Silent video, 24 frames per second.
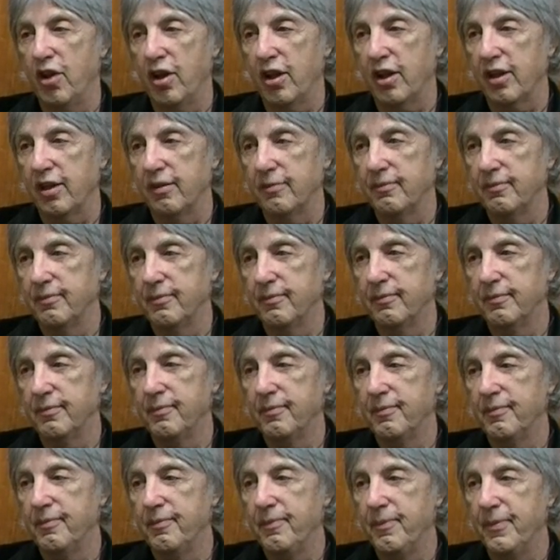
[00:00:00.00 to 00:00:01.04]
I mean, your address.
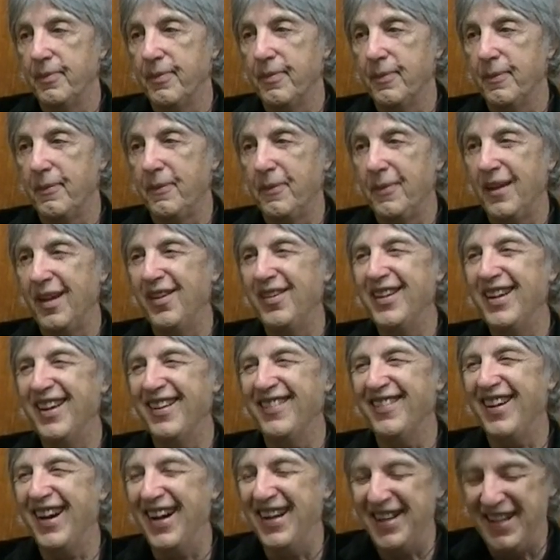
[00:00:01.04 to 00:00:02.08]
We'll just, oh, okay, oh, Western oh,
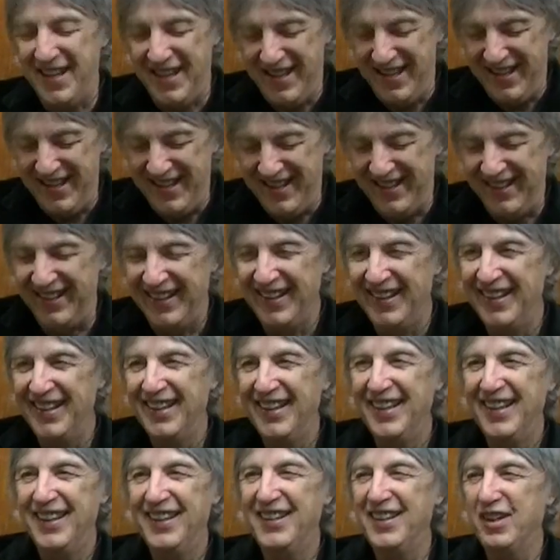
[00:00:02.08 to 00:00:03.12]
yeah, New right.
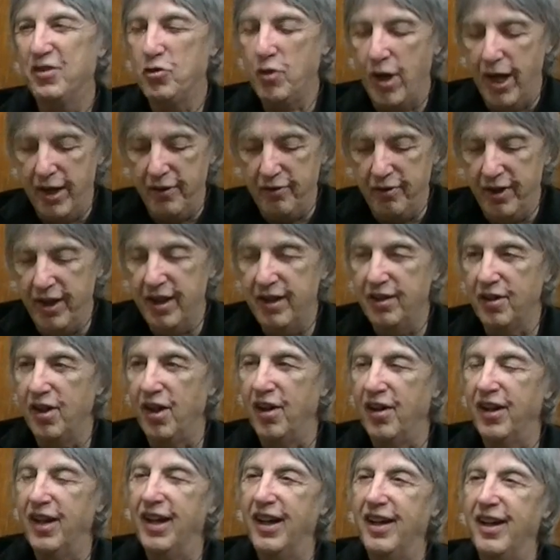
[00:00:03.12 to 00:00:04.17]
Um, the driveway. No.
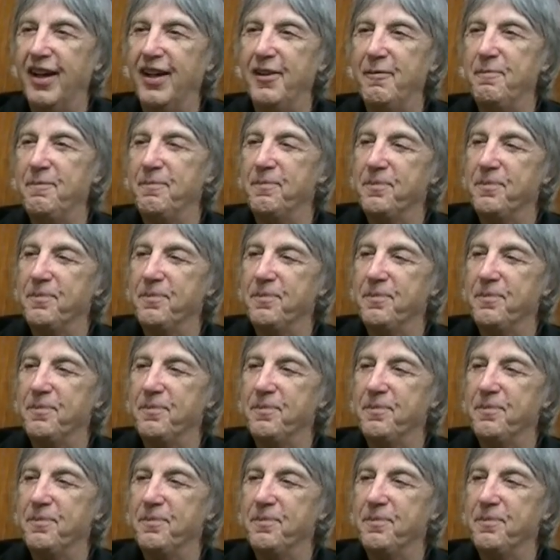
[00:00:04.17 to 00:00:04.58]
What um, brought uh,